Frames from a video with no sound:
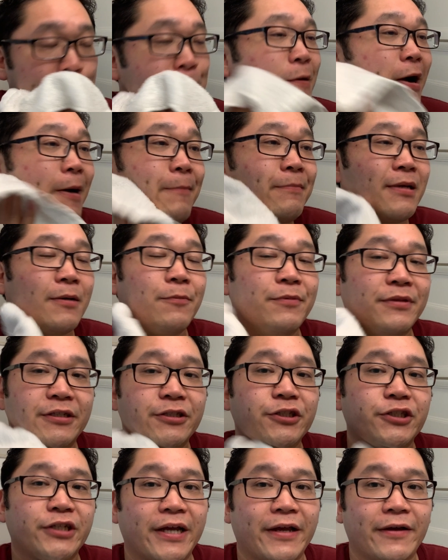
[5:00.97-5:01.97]
I'm done with the
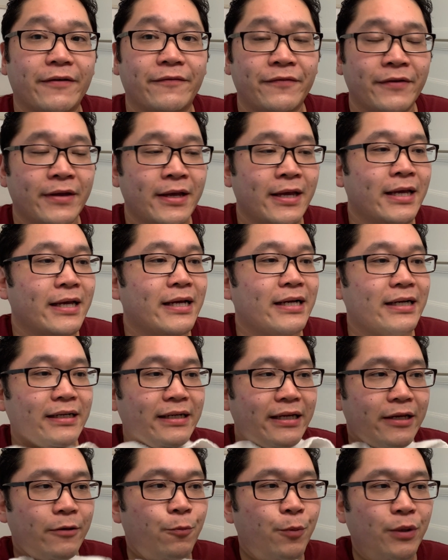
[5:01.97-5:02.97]
shave. Uh,
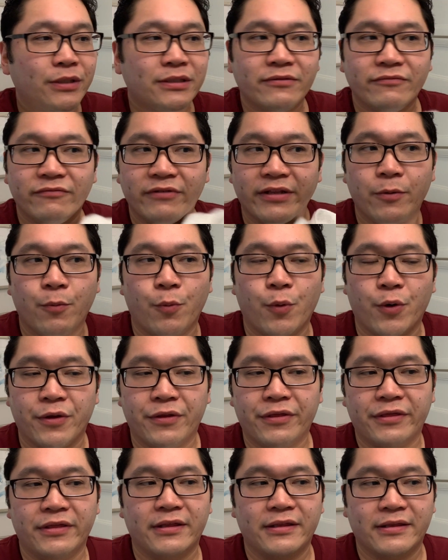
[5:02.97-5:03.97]
it wasn't really worth